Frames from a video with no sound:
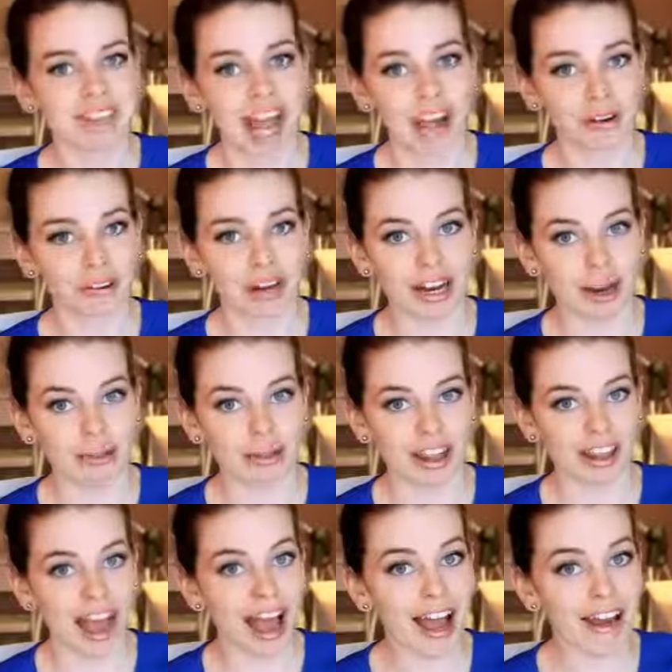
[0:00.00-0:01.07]
I don't need help on
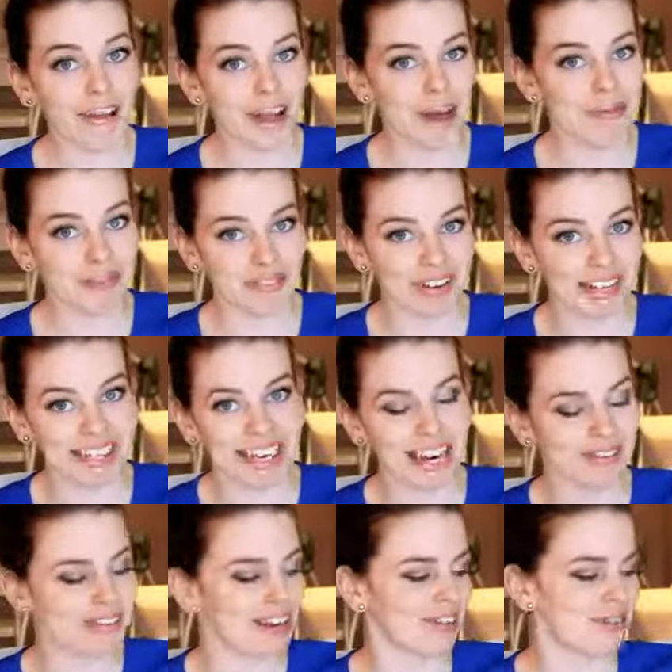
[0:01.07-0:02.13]
that area, but if I did,
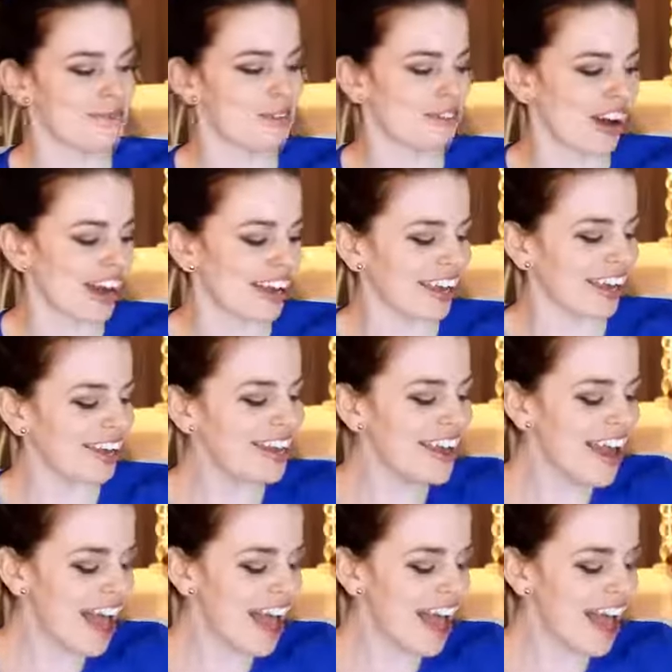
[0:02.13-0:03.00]
I would definitely be trying it.